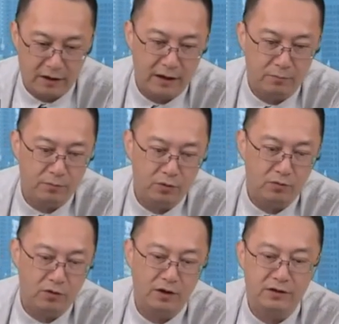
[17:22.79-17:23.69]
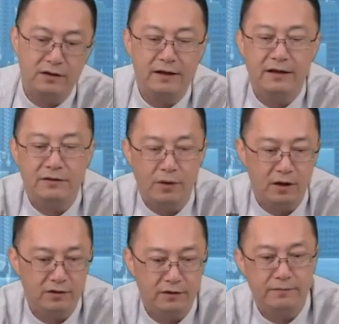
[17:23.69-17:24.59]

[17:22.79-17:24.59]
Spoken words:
then we move on to the next part.